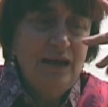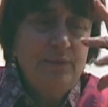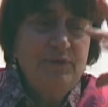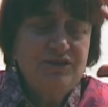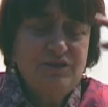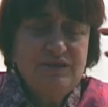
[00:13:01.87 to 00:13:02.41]
I
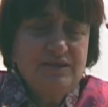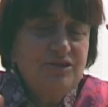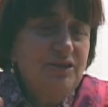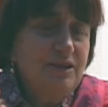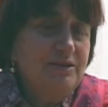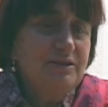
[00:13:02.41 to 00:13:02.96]
mean, she's,
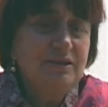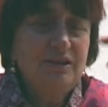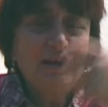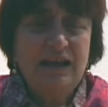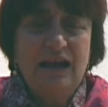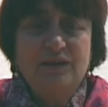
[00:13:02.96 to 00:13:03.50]
she's
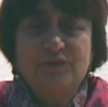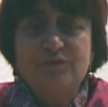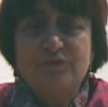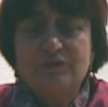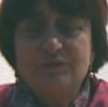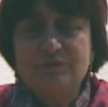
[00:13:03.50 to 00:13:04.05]
kind of
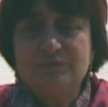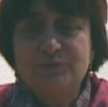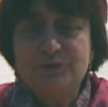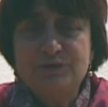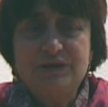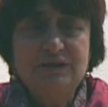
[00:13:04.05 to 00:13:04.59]

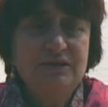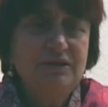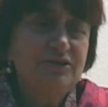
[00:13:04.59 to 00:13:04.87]
beauty,